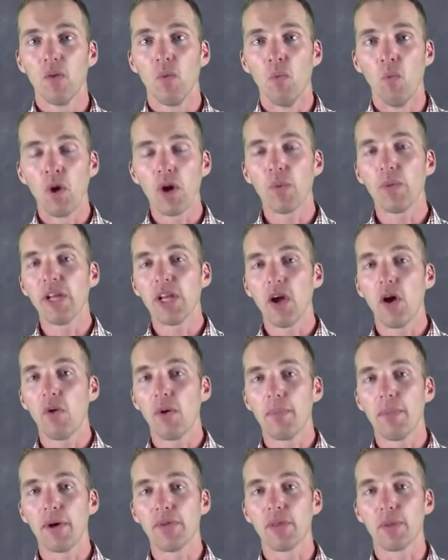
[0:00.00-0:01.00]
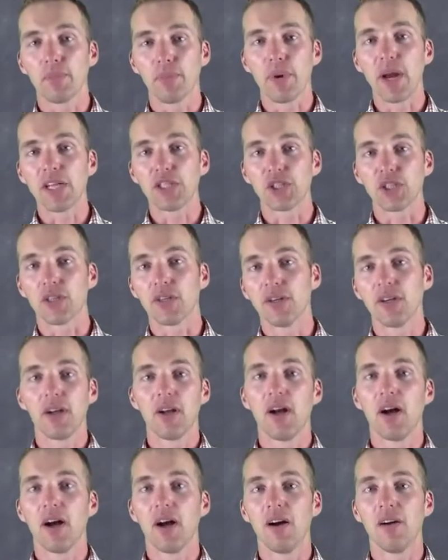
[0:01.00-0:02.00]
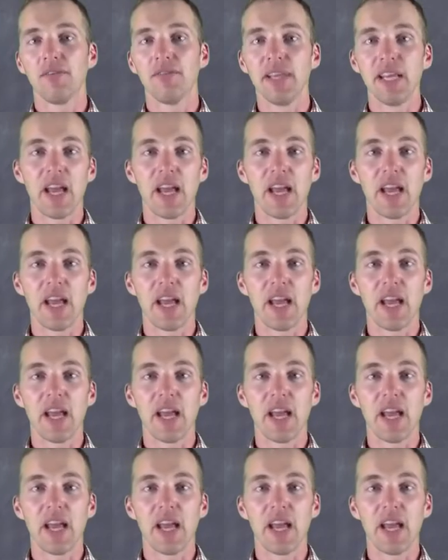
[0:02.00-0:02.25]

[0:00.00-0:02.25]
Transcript: what do we know about the pressure of